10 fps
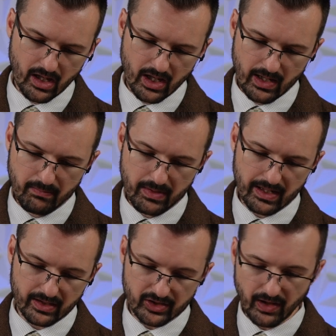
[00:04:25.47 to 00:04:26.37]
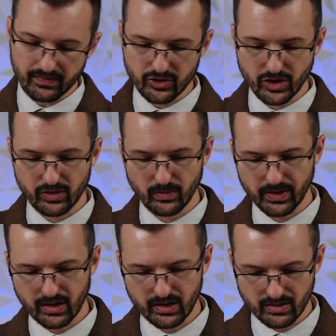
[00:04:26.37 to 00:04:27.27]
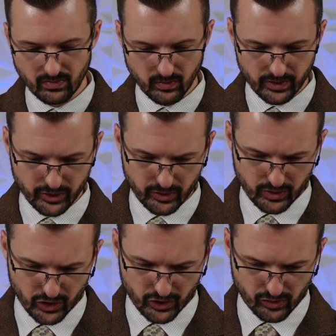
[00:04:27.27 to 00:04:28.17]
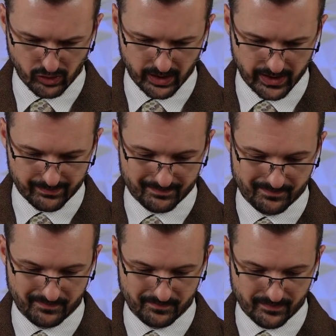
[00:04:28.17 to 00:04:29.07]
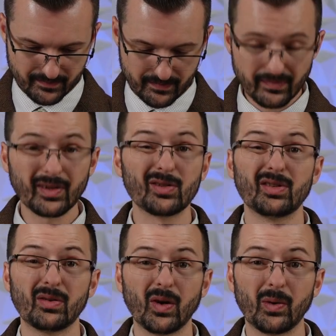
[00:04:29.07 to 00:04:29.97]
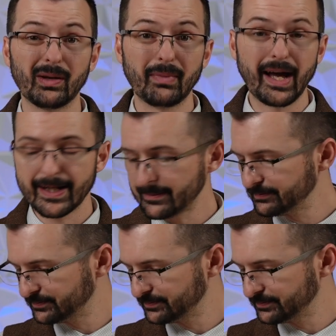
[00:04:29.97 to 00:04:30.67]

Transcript: and being soft and gentle, because once you destroy it, there's no going back.